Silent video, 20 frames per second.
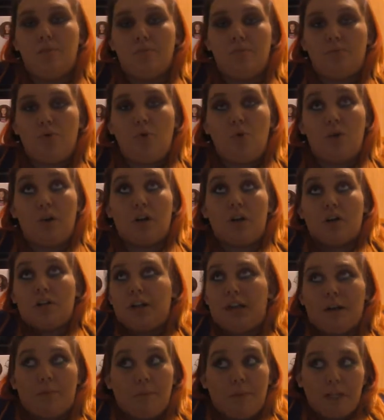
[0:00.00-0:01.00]
or
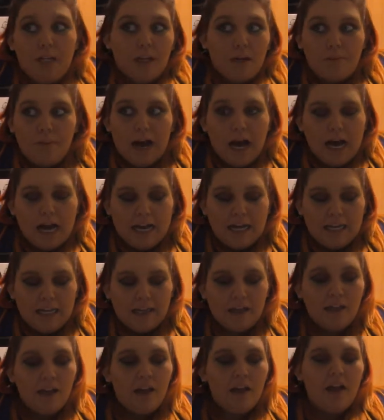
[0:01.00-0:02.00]
like medium
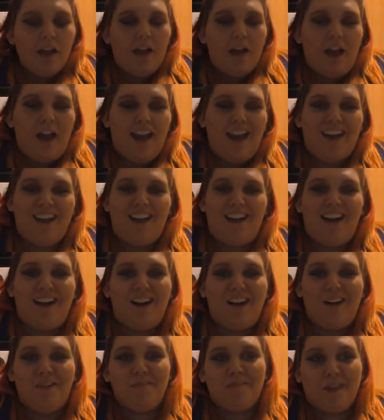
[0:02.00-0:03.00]
high,
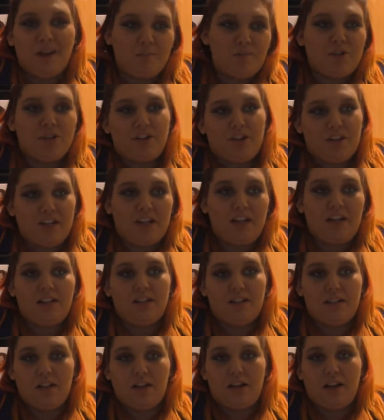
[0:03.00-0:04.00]
and kept stirring it
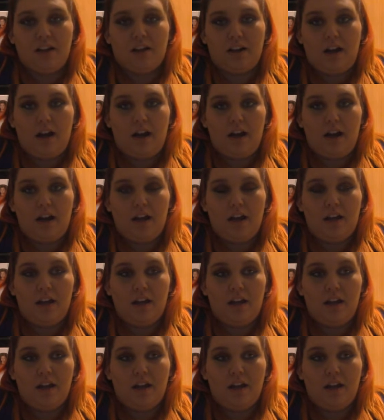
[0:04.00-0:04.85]
until it got